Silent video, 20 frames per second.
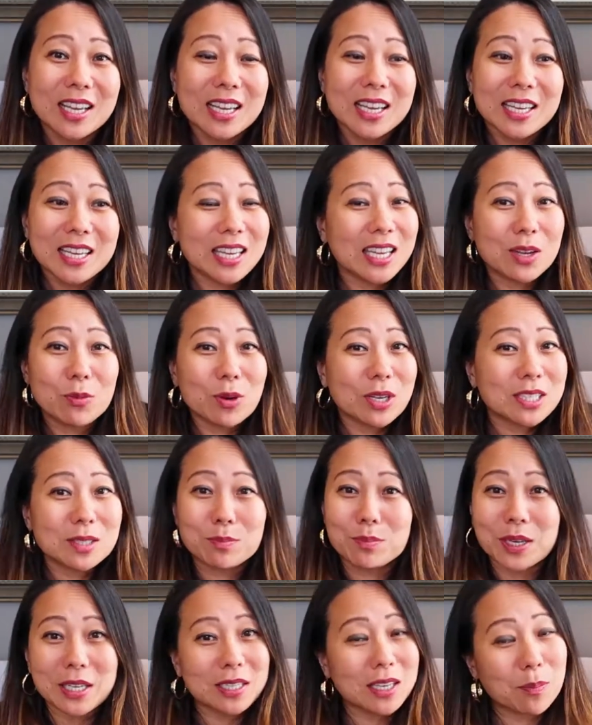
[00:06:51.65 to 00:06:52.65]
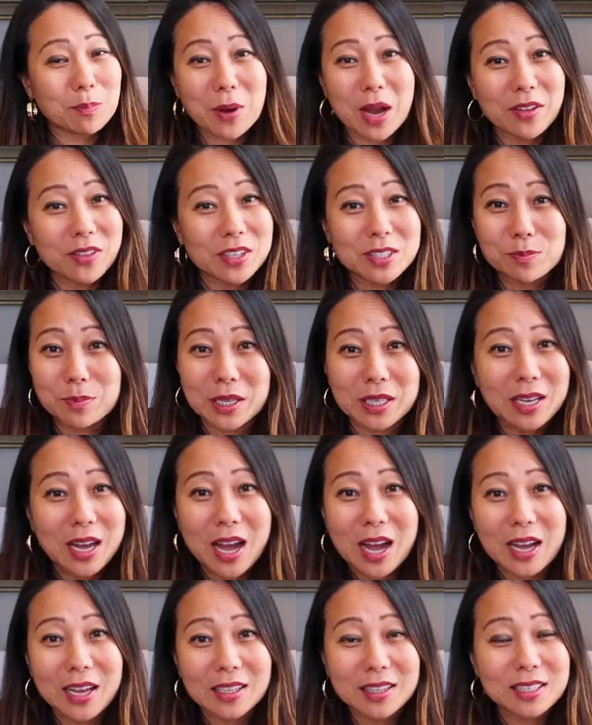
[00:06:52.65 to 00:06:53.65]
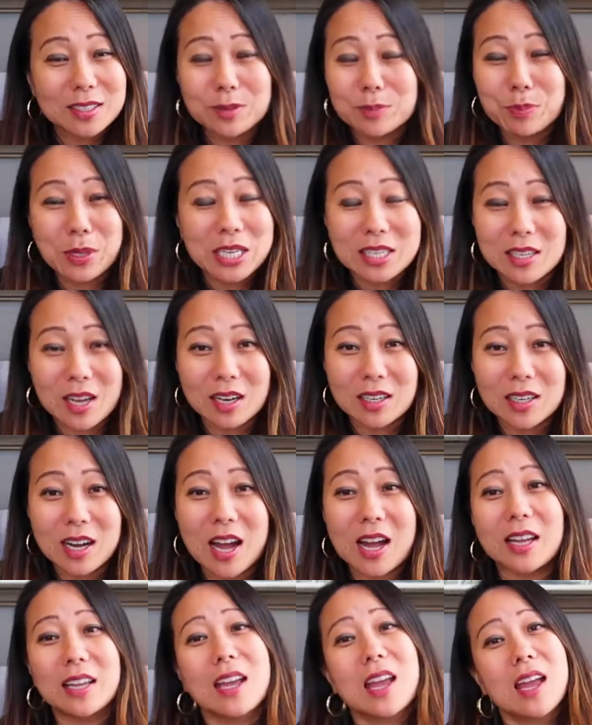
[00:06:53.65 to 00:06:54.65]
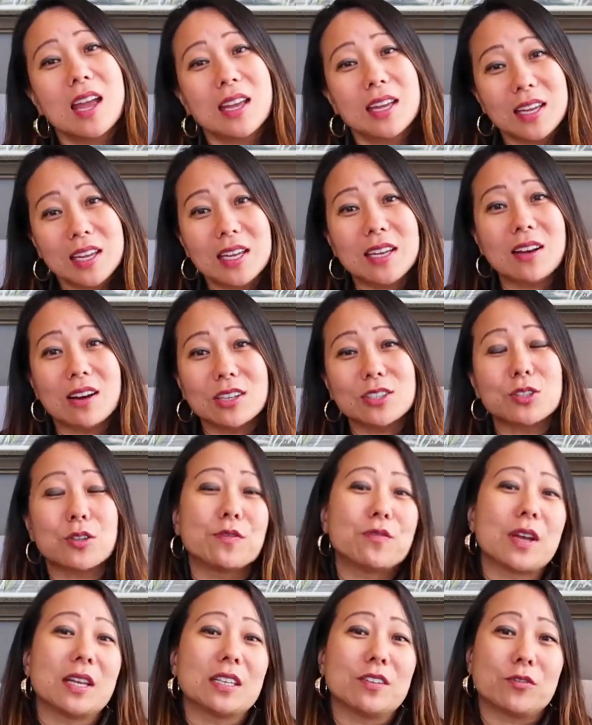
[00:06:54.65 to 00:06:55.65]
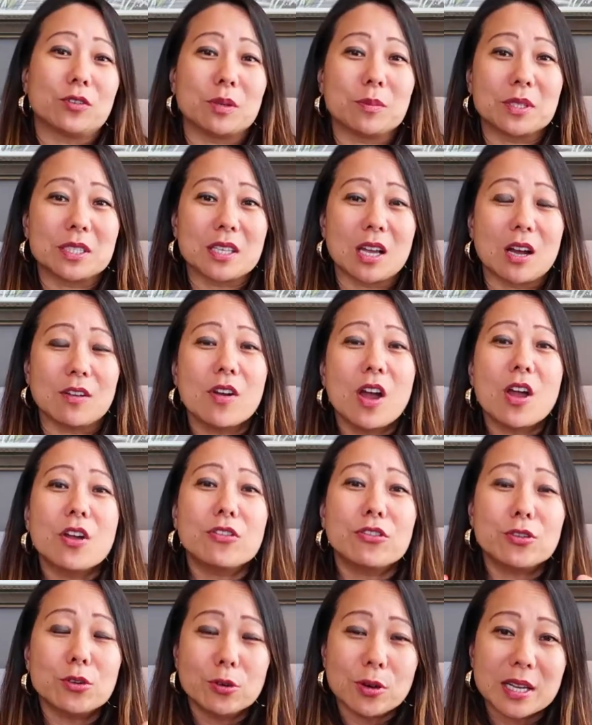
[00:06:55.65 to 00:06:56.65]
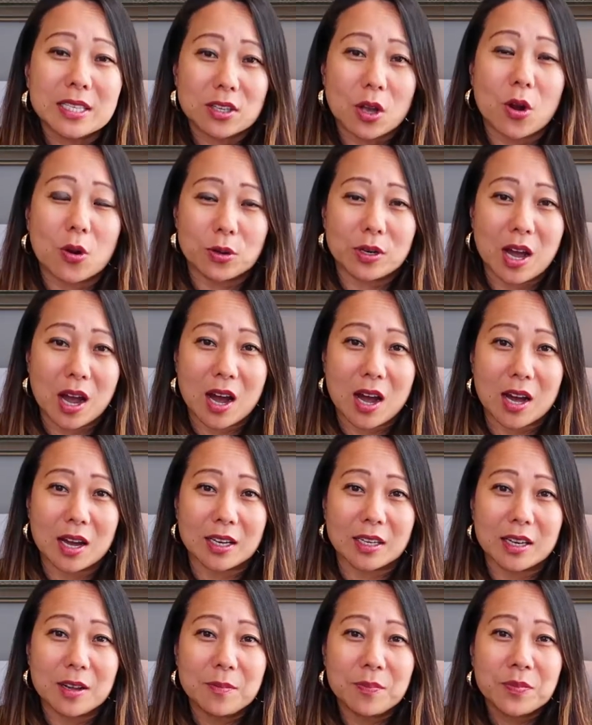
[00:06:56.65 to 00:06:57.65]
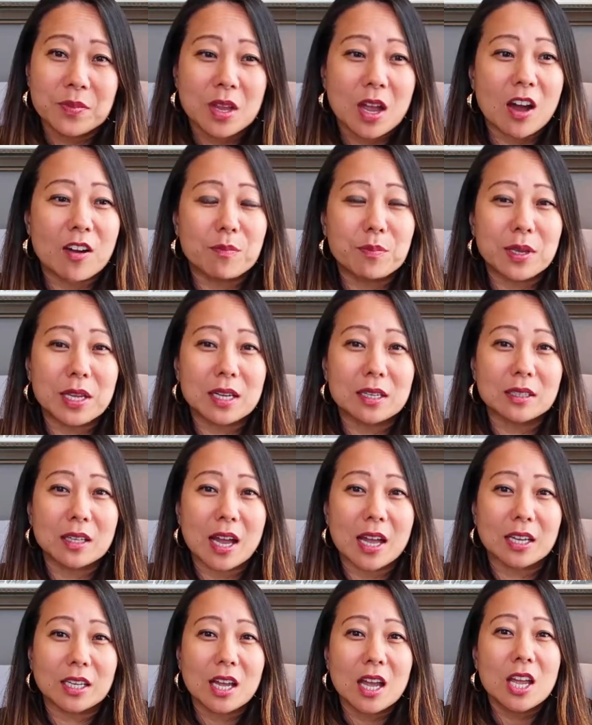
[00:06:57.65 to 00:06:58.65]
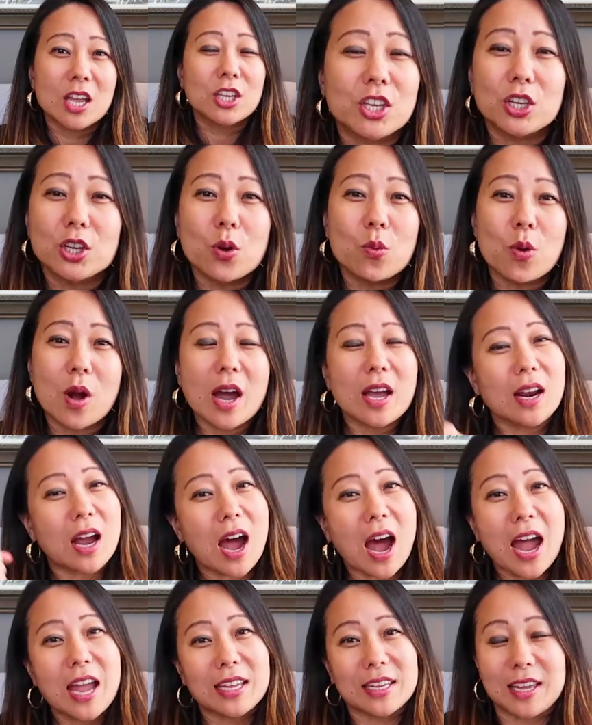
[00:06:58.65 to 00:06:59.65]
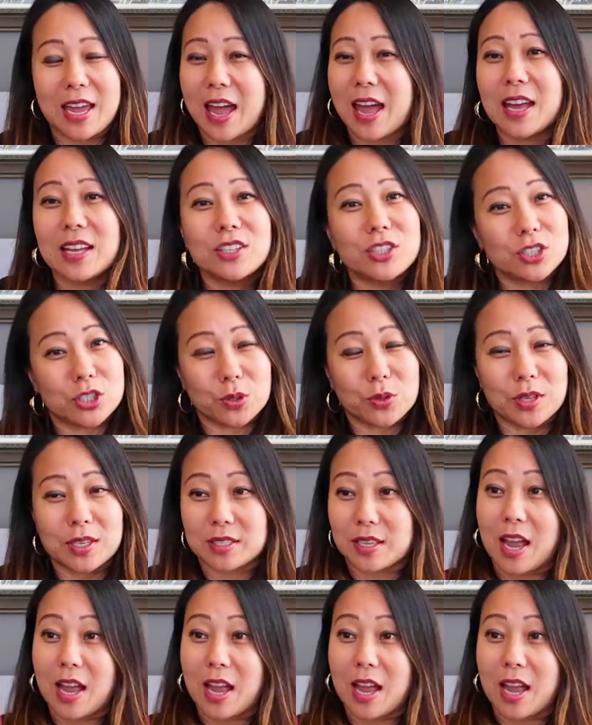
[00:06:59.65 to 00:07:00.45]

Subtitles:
He wasn't beaten up by this big guy, this big young guy. He also fended for himself through his own Han of being like, you know what? I can do this.